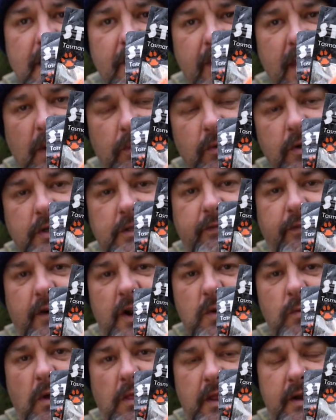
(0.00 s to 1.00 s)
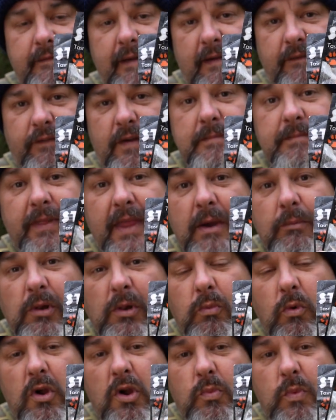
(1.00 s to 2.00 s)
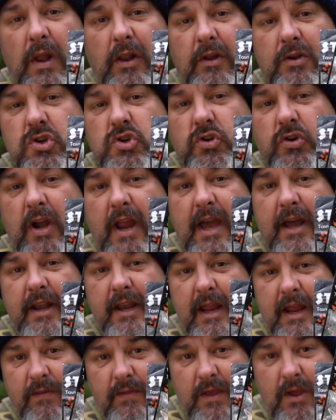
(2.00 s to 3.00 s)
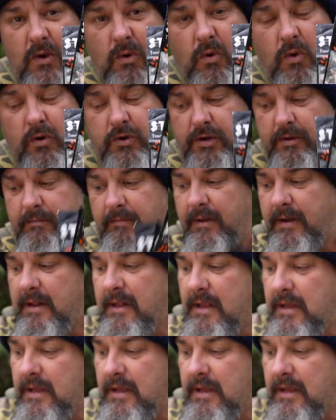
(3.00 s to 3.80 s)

That works very well on redfin, but that will work well on trout in the autumn.